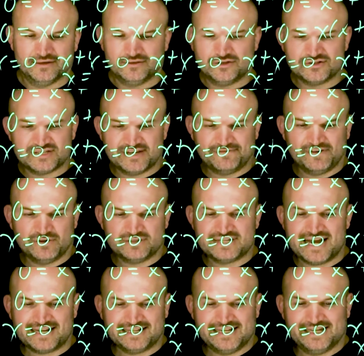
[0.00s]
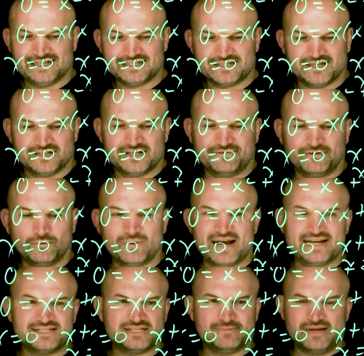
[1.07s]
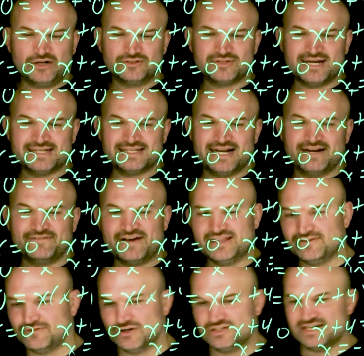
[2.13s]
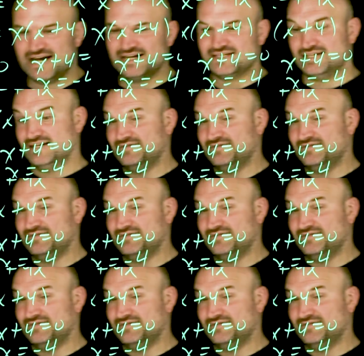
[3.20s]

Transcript: There's different techniques and different ways to be able to identify the vertex.